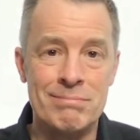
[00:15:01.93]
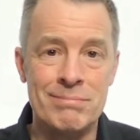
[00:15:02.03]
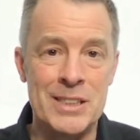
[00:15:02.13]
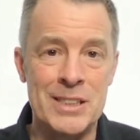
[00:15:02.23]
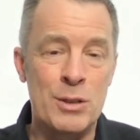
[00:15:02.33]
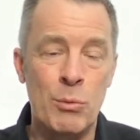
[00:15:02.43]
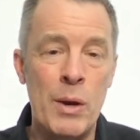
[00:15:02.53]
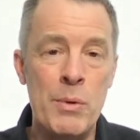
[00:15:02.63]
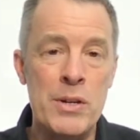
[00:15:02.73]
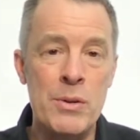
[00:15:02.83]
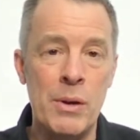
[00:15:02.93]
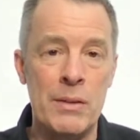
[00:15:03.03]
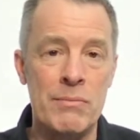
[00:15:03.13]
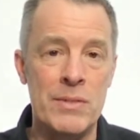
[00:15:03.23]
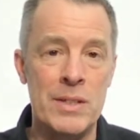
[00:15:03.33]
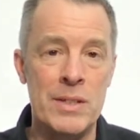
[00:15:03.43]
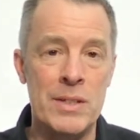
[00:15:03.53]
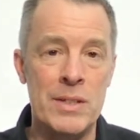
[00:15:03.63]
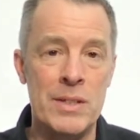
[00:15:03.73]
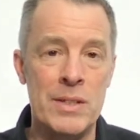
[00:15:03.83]
this is the way we do it, this
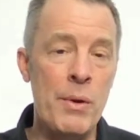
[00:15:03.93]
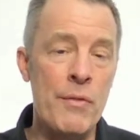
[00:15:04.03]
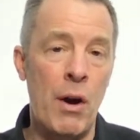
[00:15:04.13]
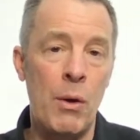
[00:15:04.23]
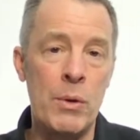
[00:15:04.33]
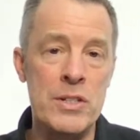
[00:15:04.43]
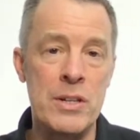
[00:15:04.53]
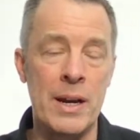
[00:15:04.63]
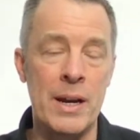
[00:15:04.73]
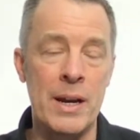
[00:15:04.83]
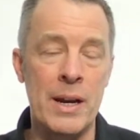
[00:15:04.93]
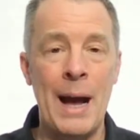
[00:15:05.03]
is the way we've always done it?